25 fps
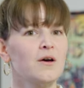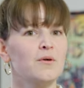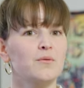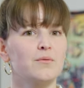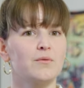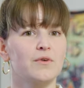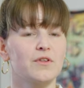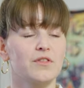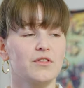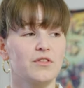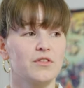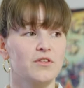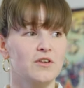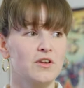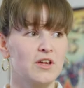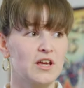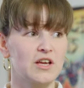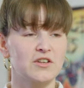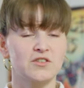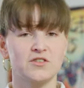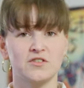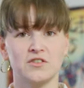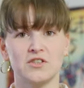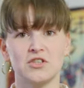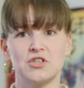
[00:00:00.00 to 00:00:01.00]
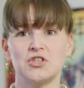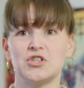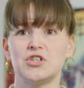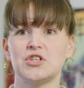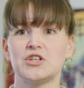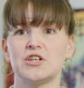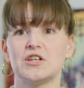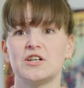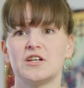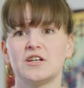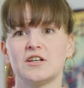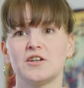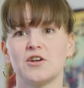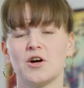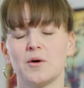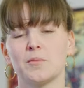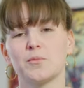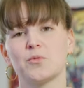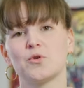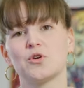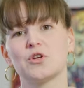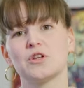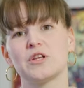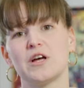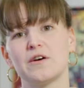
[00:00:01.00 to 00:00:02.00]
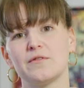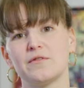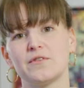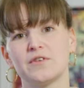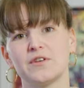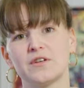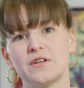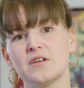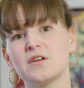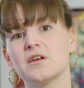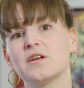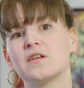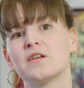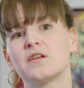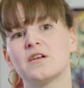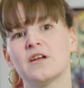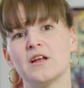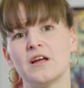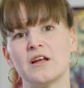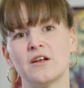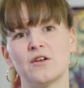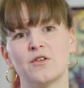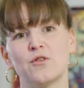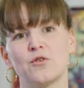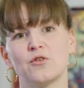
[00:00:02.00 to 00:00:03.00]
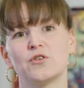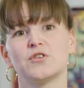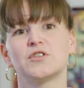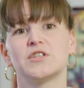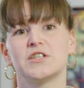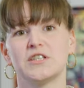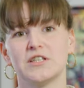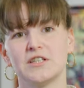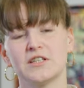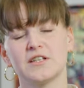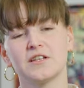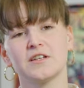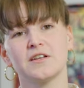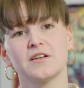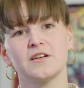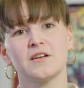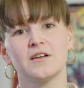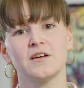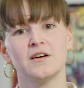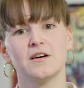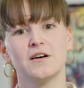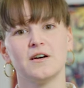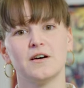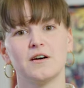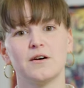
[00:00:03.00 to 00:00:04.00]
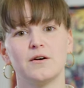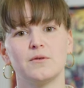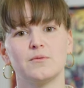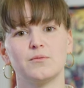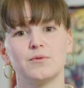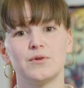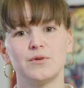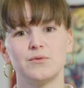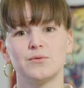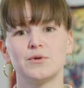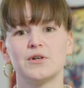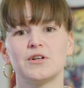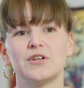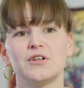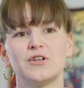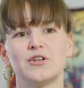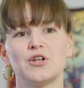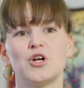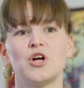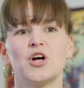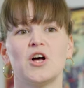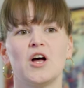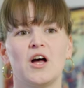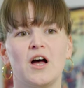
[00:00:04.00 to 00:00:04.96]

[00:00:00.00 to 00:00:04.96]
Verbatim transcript: with the SDG number 11 and, and 13. Uh, we will